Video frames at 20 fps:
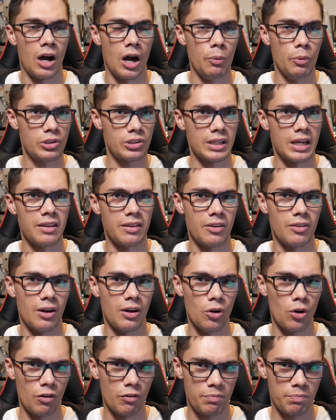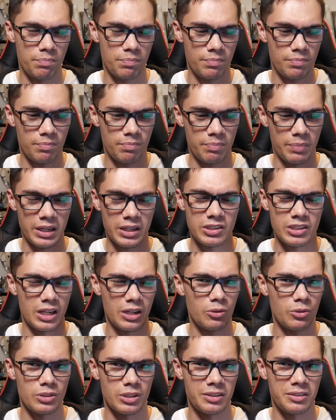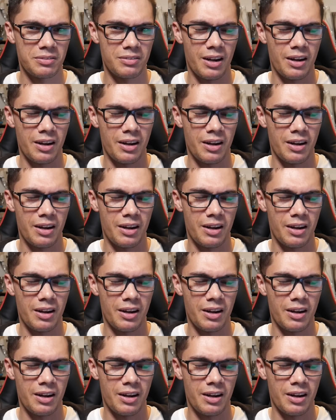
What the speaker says: I would say though that a lot of big channels, I